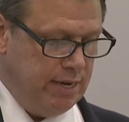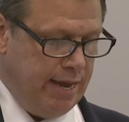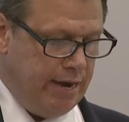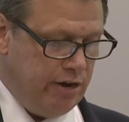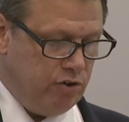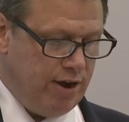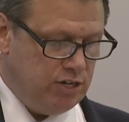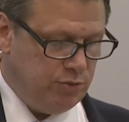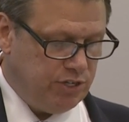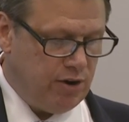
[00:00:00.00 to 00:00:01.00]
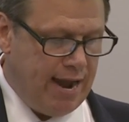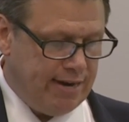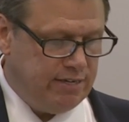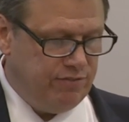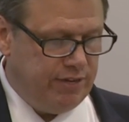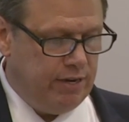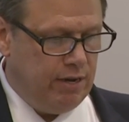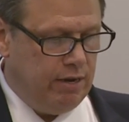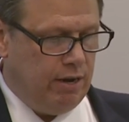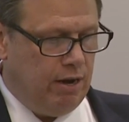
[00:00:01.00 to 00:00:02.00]
And undergraduates are active in
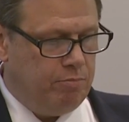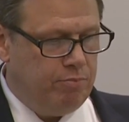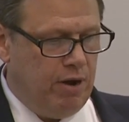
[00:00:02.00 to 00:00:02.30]
a